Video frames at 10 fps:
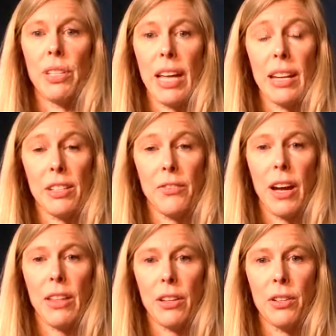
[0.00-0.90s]

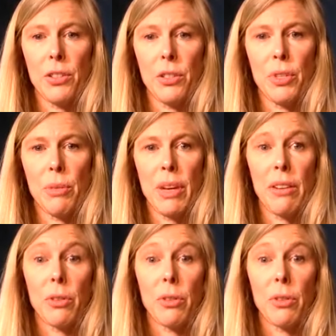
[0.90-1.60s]
satisfy the consumer demand